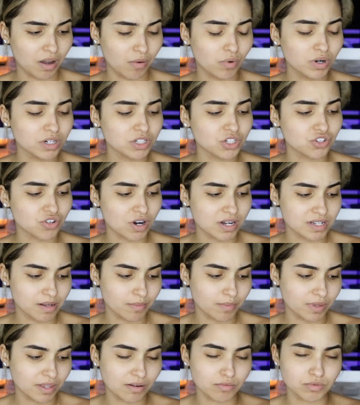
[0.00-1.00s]
I wanted to try
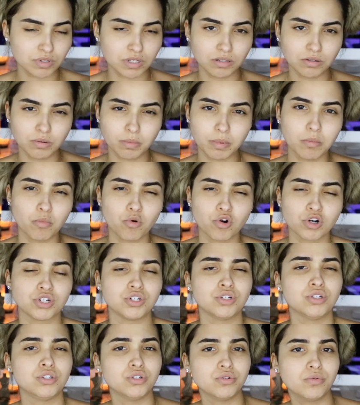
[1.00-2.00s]
something that was a little bit more
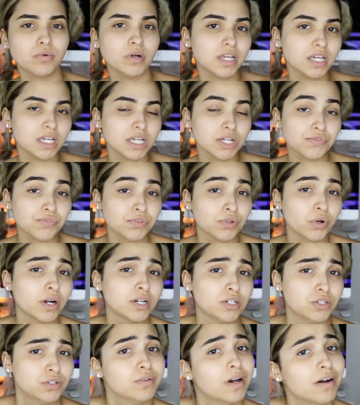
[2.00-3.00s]
dewy, even though I
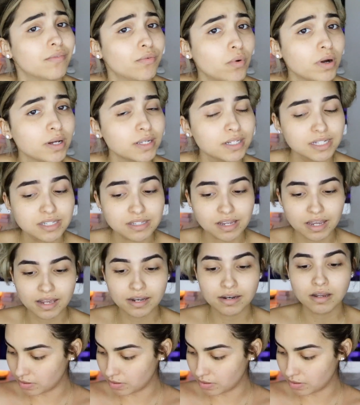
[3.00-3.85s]
do have oily skin.